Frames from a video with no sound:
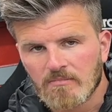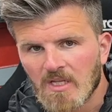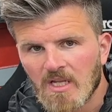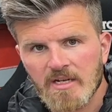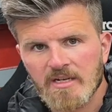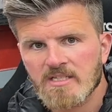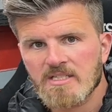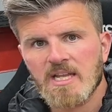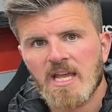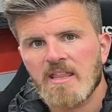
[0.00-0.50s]

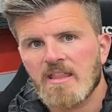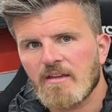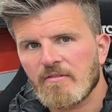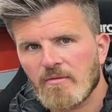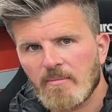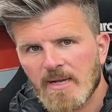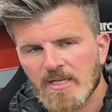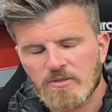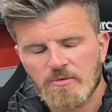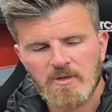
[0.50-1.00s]
And I sat there for
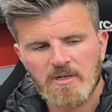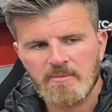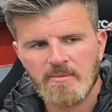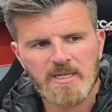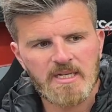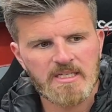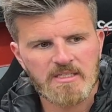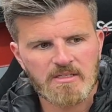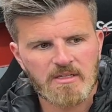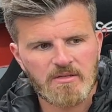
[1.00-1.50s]
about 20
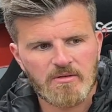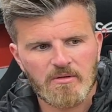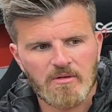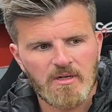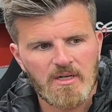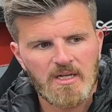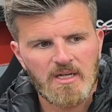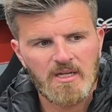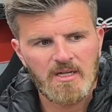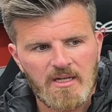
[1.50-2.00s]
minutes. I thought,
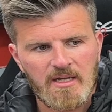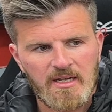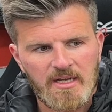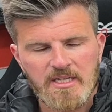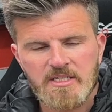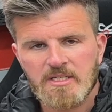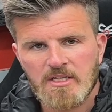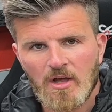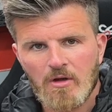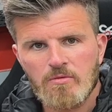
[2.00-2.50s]

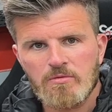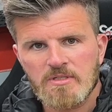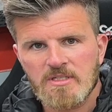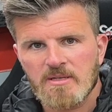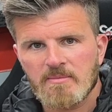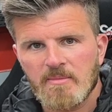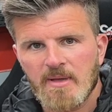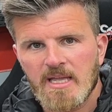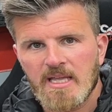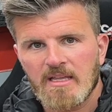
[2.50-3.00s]
he's
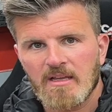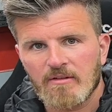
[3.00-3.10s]
ghosted me.